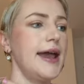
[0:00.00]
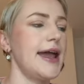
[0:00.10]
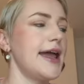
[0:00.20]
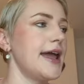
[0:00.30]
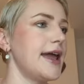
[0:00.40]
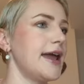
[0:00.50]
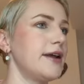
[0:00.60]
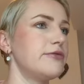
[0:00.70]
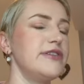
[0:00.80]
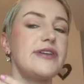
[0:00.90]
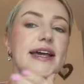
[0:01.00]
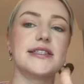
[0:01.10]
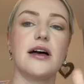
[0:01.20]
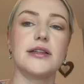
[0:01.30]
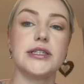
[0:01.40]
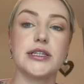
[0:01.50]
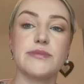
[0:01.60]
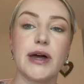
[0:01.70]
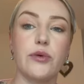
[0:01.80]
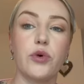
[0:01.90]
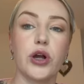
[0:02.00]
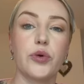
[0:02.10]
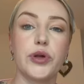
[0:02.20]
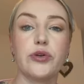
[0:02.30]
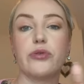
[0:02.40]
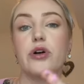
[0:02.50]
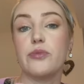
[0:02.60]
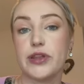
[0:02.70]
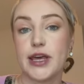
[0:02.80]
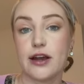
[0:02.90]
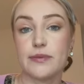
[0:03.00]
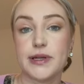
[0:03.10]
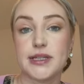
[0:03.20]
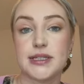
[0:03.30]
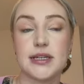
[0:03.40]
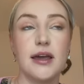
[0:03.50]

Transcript: a reflexologist might work with an aromatherapist,